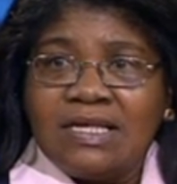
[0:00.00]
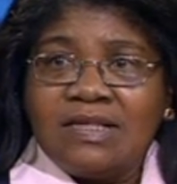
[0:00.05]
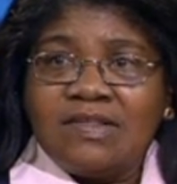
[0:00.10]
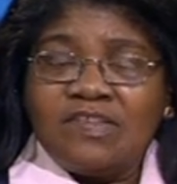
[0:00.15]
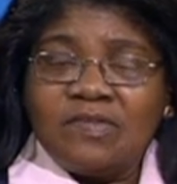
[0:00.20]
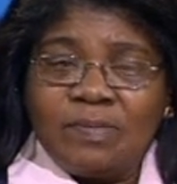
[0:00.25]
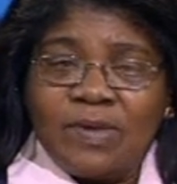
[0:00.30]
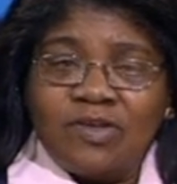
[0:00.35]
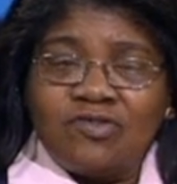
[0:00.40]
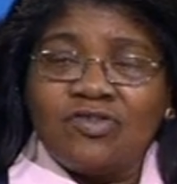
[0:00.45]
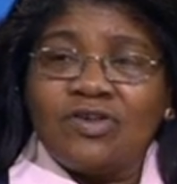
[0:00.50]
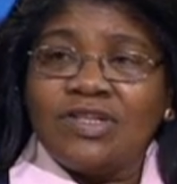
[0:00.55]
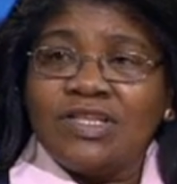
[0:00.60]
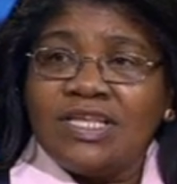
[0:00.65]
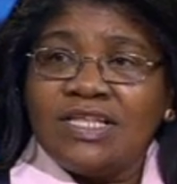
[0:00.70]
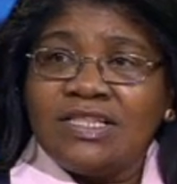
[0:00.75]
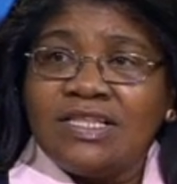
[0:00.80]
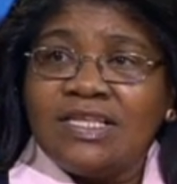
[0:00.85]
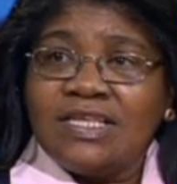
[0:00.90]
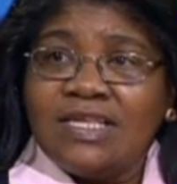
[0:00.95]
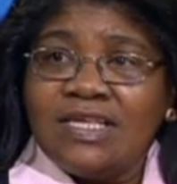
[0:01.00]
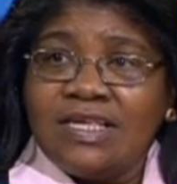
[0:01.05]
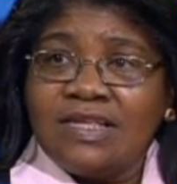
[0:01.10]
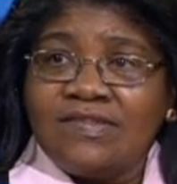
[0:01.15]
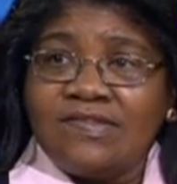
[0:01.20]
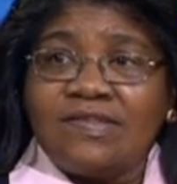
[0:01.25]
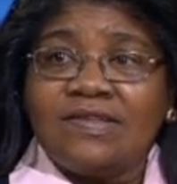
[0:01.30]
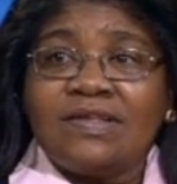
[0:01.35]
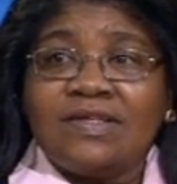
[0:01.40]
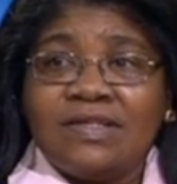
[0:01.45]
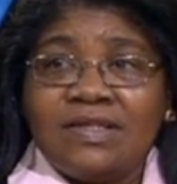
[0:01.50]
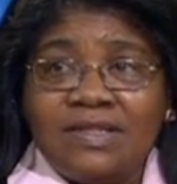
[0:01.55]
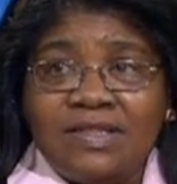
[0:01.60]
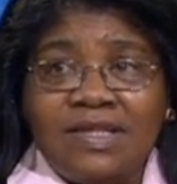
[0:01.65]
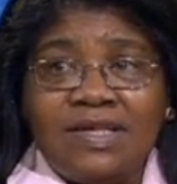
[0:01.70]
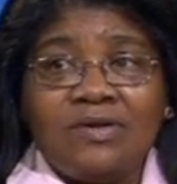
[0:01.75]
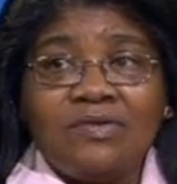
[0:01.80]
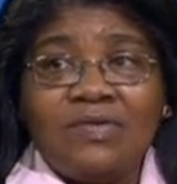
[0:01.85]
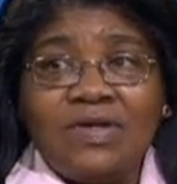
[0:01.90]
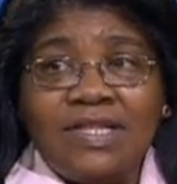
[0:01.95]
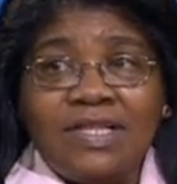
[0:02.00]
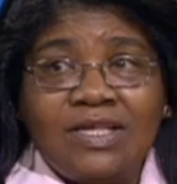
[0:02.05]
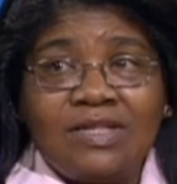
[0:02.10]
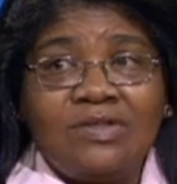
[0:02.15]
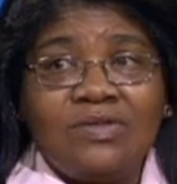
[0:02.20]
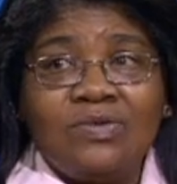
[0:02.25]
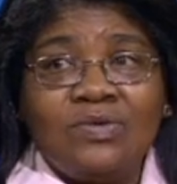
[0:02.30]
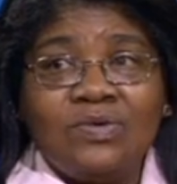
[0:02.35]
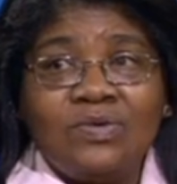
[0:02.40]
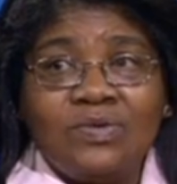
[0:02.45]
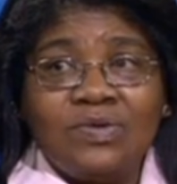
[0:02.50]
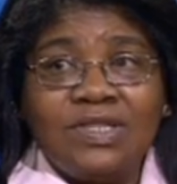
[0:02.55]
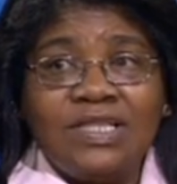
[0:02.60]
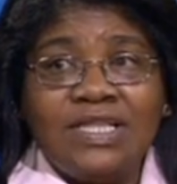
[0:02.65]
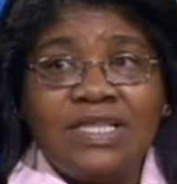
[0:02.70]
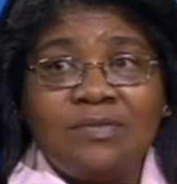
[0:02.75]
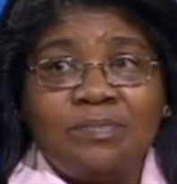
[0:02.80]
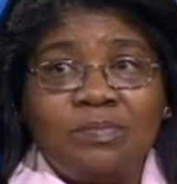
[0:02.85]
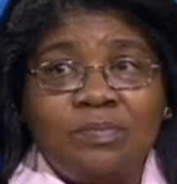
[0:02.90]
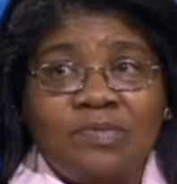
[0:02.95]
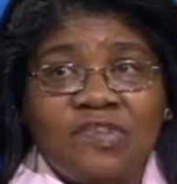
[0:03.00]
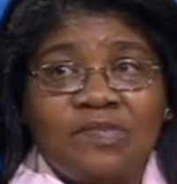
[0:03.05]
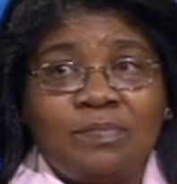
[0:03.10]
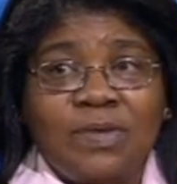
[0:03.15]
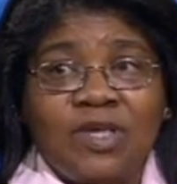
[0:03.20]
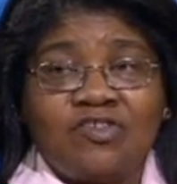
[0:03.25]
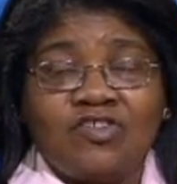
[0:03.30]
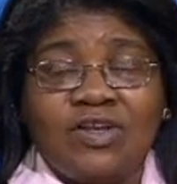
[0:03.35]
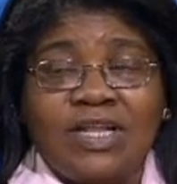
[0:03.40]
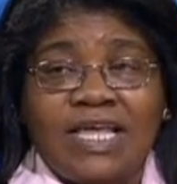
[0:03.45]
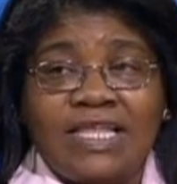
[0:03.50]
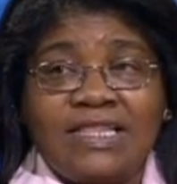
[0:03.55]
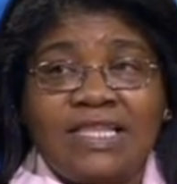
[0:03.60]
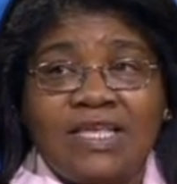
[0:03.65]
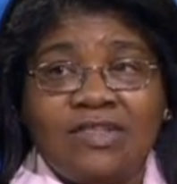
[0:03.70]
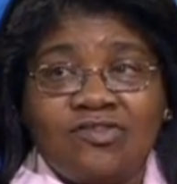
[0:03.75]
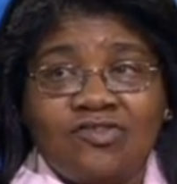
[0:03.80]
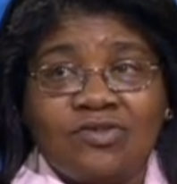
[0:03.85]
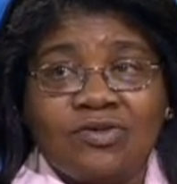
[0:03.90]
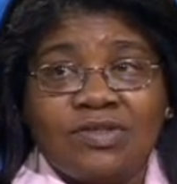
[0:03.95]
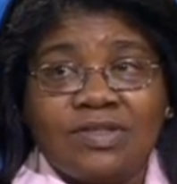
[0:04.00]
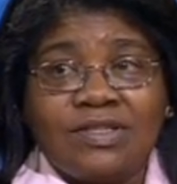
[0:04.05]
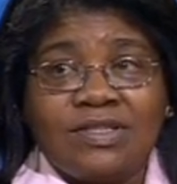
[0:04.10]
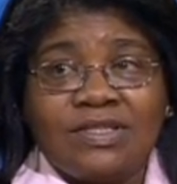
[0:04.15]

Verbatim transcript: special need kids, they really do need special attention.